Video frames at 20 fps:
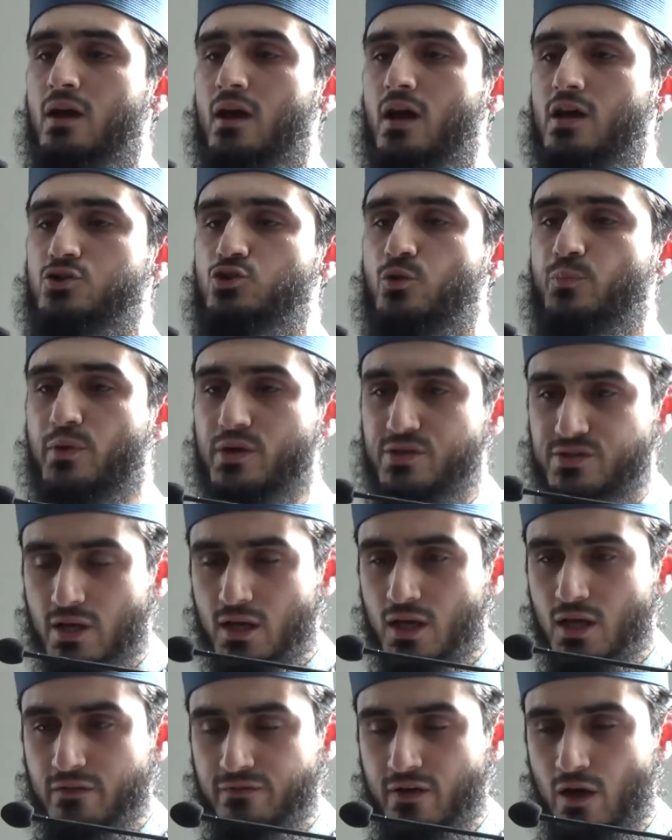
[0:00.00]
and to
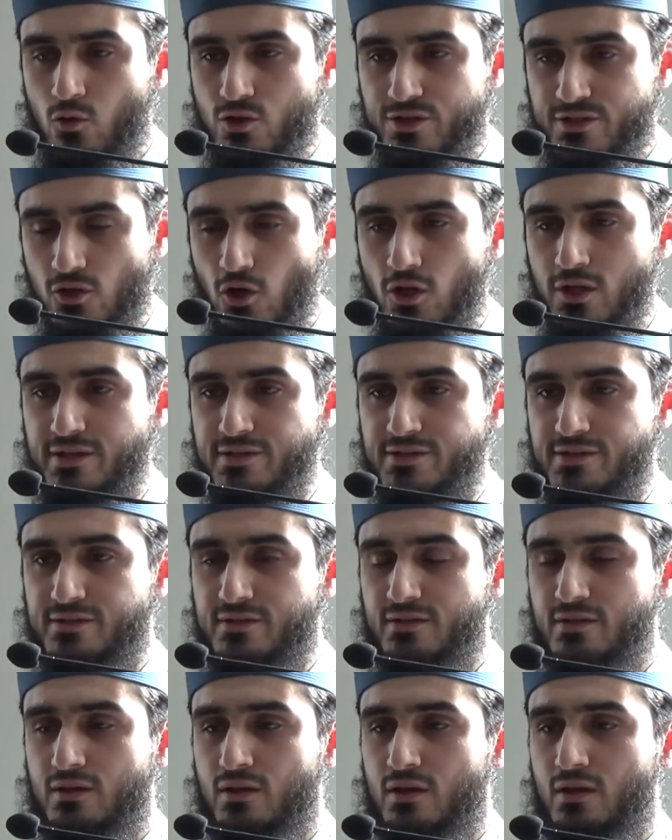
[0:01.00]
preserve our scholars